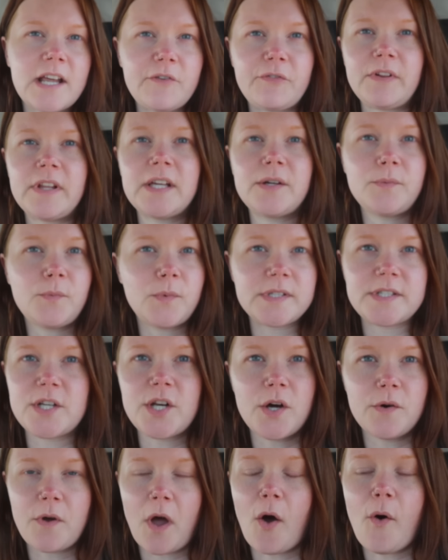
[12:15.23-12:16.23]
definitely was a
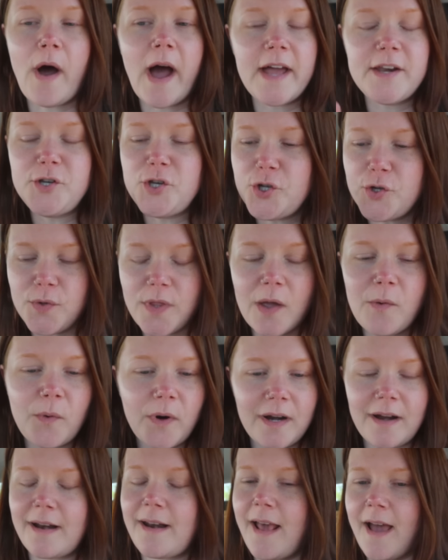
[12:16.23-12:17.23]
no-go. I knew they
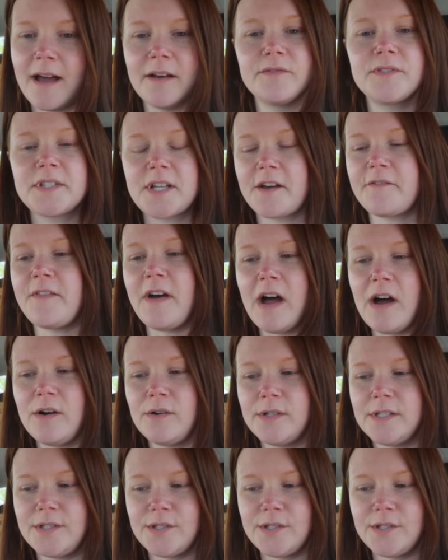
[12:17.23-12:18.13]
weren't gonna have stuff out.